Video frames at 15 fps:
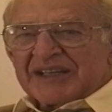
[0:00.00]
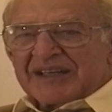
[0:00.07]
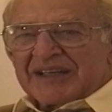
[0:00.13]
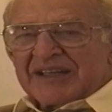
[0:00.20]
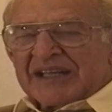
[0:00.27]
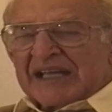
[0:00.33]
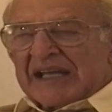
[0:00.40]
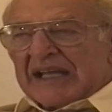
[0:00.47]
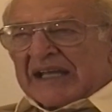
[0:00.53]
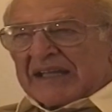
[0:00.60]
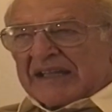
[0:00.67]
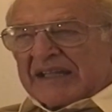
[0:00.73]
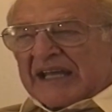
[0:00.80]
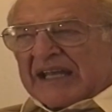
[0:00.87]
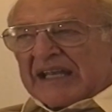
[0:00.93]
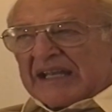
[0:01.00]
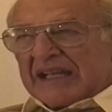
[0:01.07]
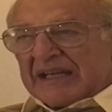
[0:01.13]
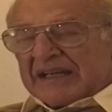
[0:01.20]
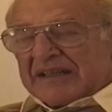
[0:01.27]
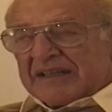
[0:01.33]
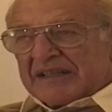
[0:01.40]
And
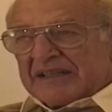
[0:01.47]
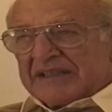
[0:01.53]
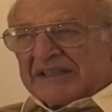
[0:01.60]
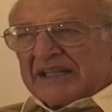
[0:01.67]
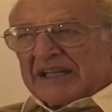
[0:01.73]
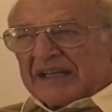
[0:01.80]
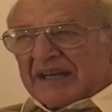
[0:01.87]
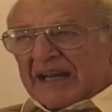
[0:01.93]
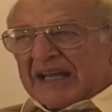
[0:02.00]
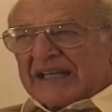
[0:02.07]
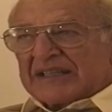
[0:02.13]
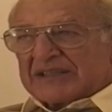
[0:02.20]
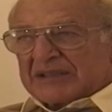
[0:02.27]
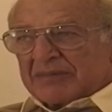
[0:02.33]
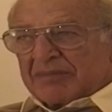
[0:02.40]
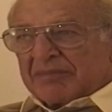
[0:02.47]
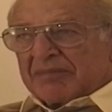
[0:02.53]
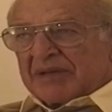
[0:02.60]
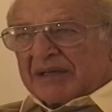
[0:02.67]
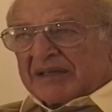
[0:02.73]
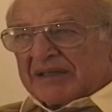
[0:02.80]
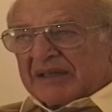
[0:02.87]
they did lay
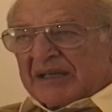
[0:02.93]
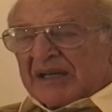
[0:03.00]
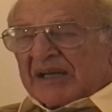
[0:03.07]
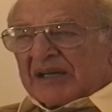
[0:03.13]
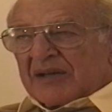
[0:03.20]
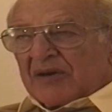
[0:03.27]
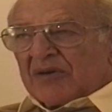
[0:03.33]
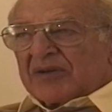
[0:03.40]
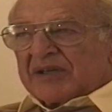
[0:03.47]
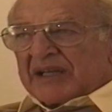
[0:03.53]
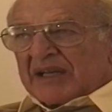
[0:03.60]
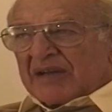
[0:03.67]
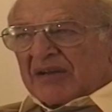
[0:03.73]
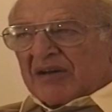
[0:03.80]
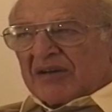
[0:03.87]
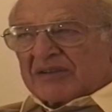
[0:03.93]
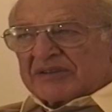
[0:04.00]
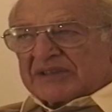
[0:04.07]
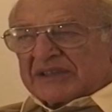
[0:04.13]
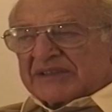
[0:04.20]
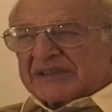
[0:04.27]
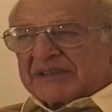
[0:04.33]
some coconut
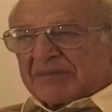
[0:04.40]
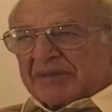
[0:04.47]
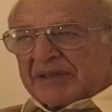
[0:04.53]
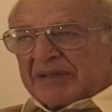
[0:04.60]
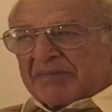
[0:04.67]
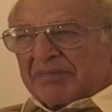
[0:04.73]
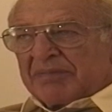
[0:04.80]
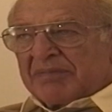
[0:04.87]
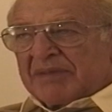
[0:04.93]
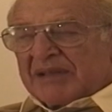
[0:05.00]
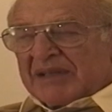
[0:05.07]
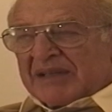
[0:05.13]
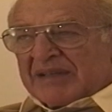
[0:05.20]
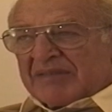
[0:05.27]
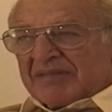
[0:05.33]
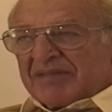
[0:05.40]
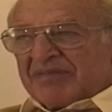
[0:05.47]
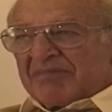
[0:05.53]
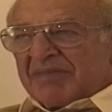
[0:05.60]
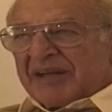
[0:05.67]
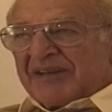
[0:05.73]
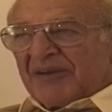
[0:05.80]
logs in some of the
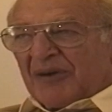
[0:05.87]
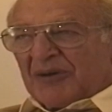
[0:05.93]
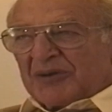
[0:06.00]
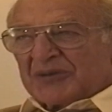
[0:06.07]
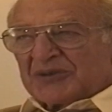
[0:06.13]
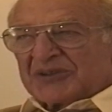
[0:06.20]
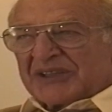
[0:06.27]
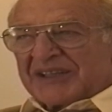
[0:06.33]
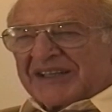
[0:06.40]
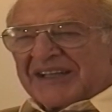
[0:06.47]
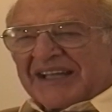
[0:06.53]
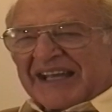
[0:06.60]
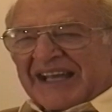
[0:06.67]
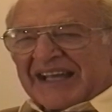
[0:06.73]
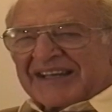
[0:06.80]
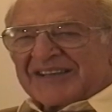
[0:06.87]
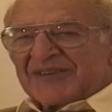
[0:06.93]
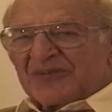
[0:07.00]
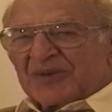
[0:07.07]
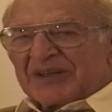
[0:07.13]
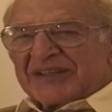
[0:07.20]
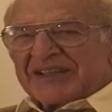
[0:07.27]
mud holes,
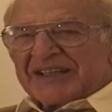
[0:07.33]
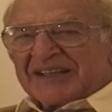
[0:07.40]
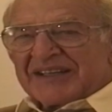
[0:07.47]
and would